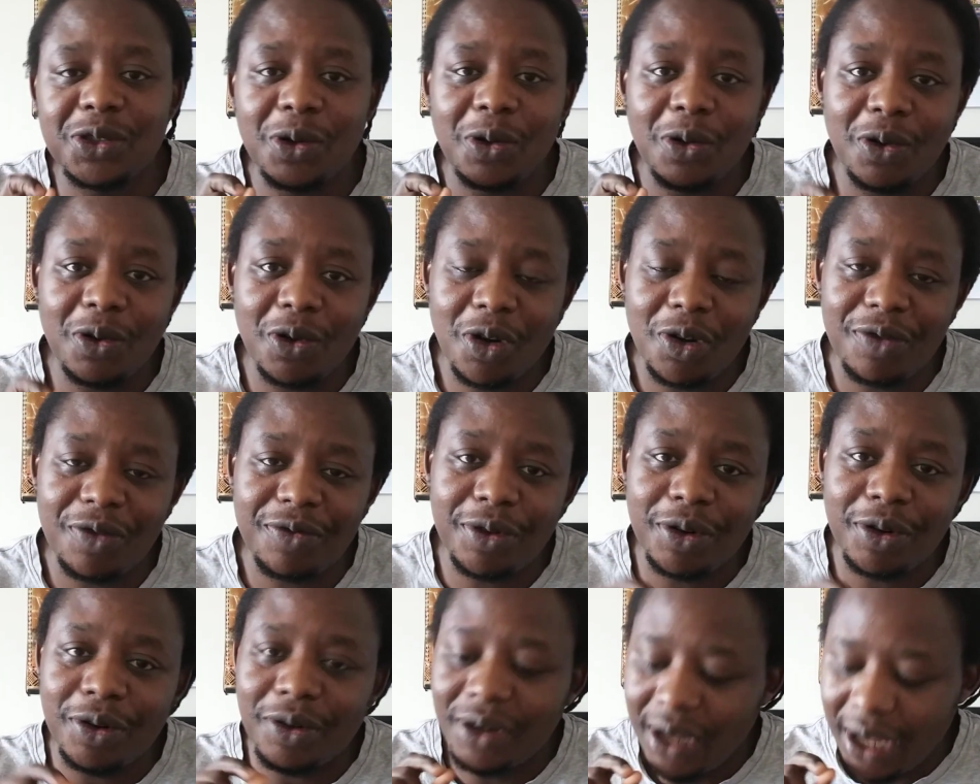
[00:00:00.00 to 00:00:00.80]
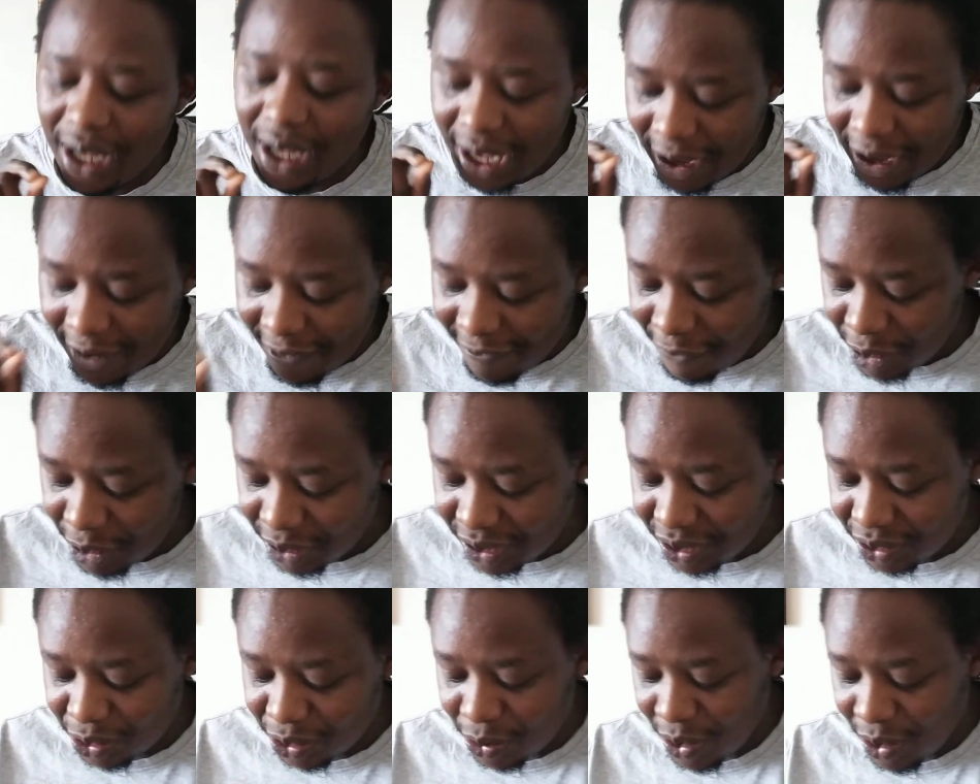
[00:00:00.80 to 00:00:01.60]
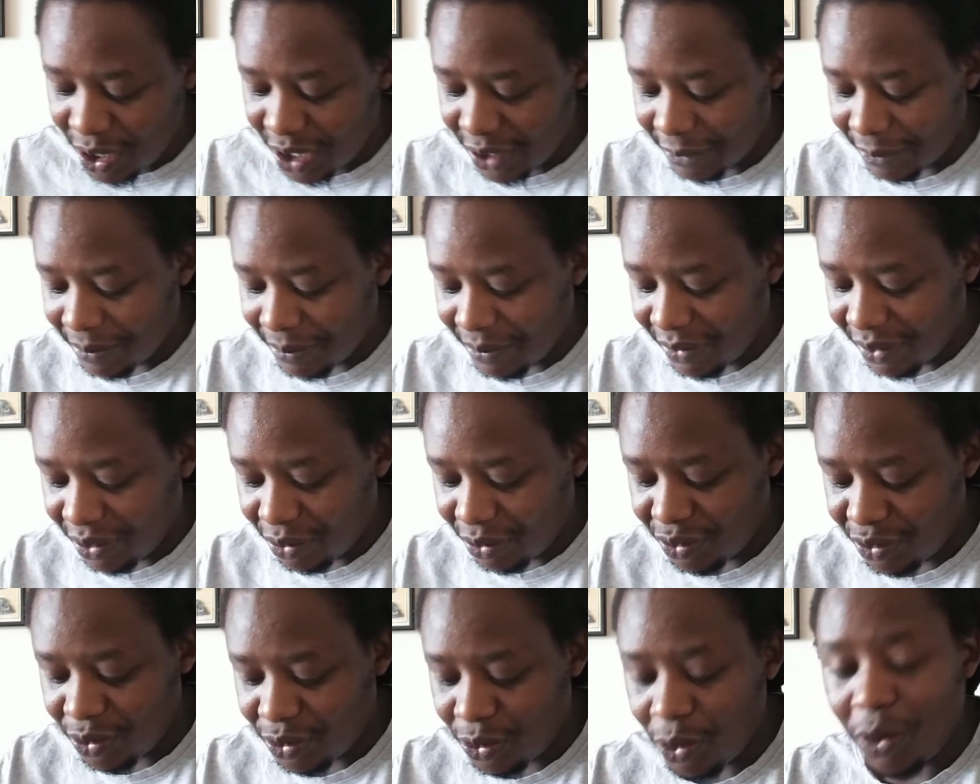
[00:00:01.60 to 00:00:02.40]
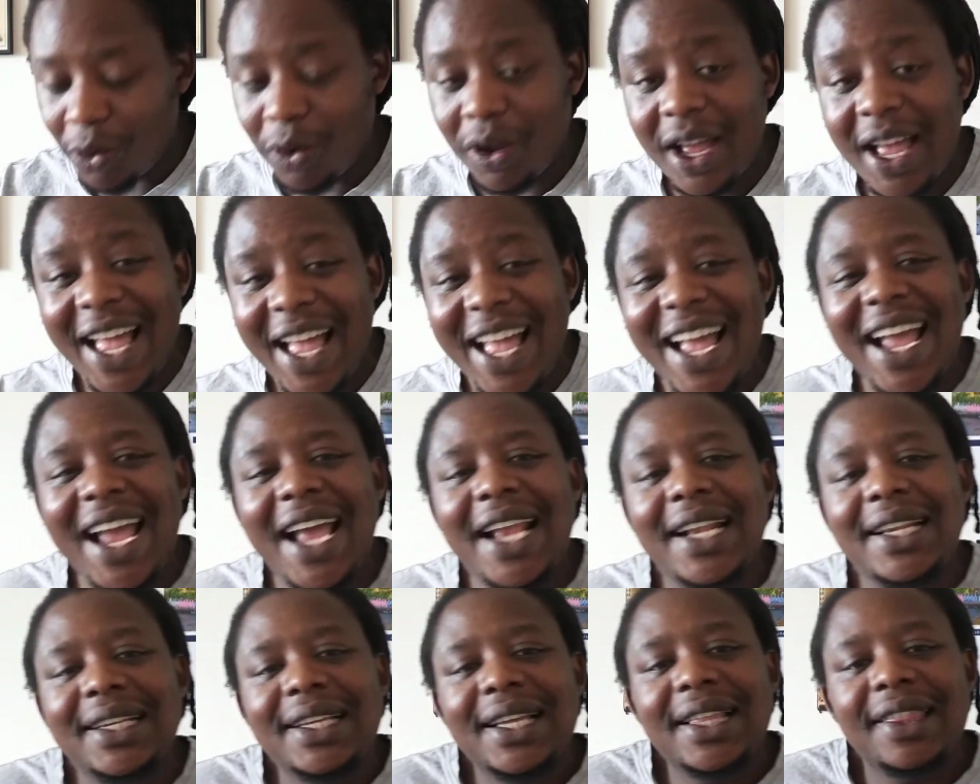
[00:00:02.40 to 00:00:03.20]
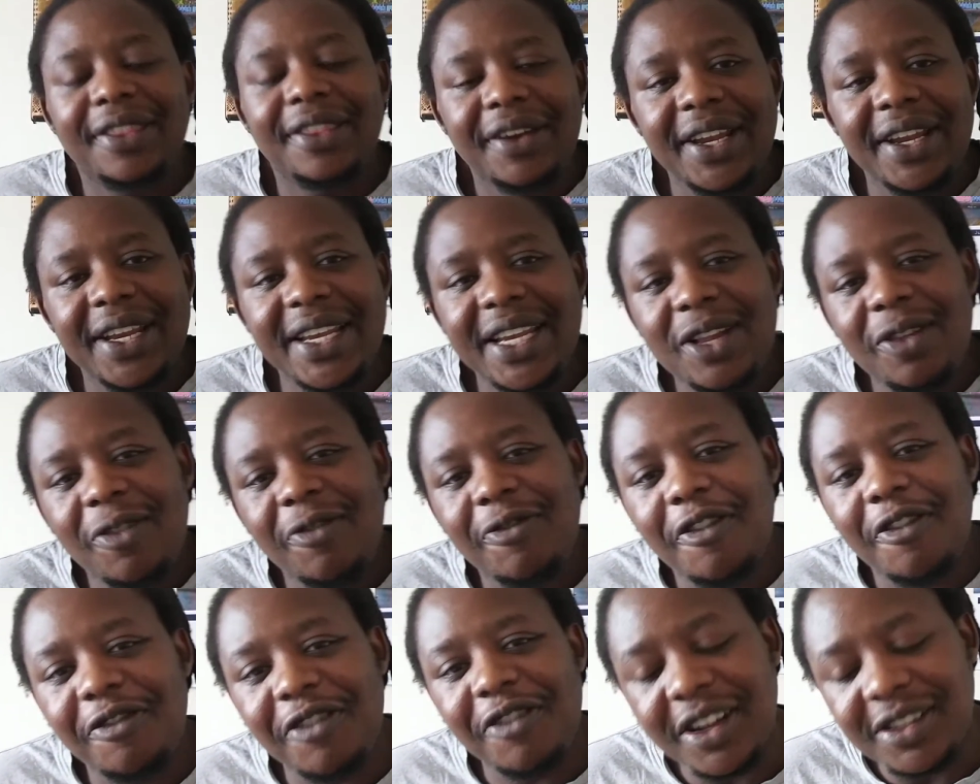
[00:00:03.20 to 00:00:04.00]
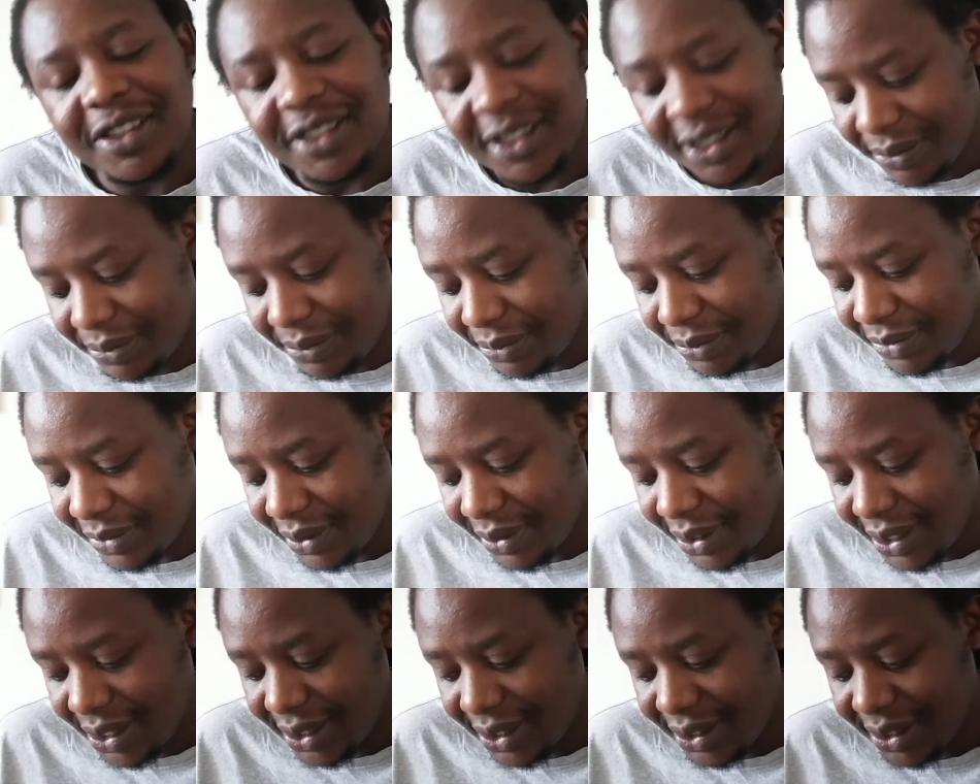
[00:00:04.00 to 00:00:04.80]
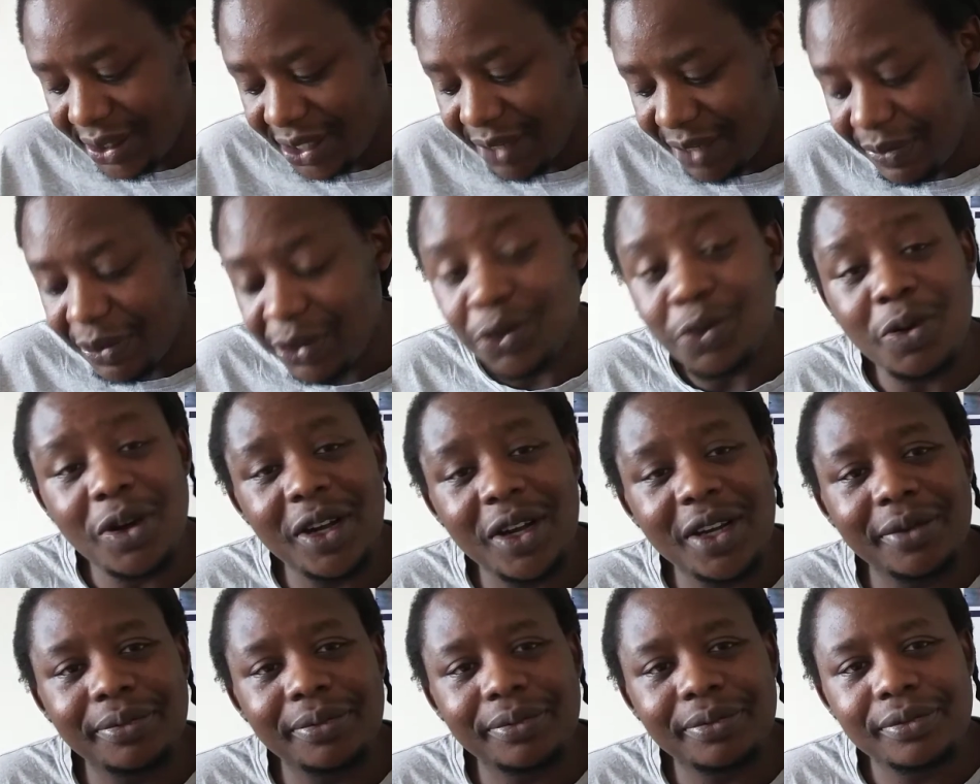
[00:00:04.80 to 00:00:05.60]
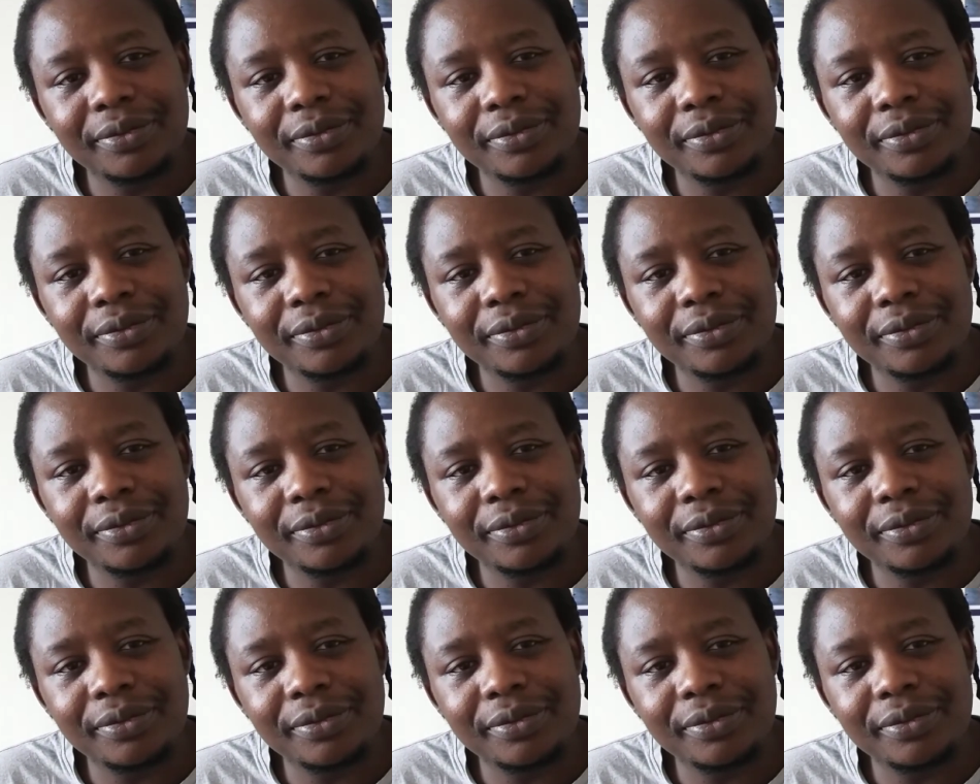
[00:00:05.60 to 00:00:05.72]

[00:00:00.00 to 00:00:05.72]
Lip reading: So go for 14-1 to score. And a 3-0 for France. It's 7-1.